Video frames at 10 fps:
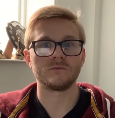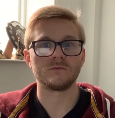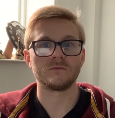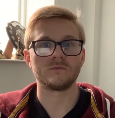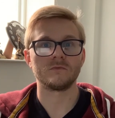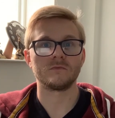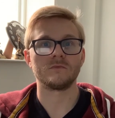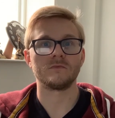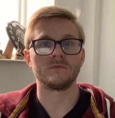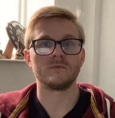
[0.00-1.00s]

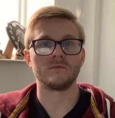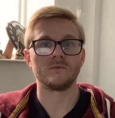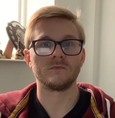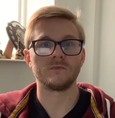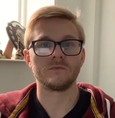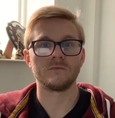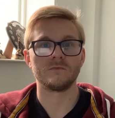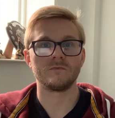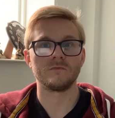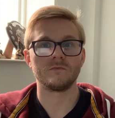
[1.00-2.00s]

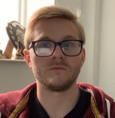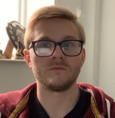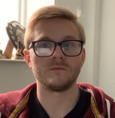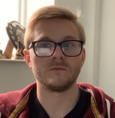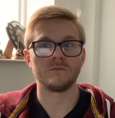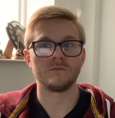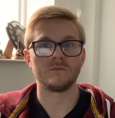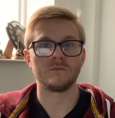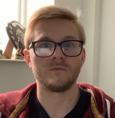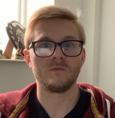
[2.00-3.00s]

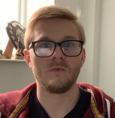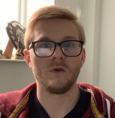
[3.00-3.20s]
(silence)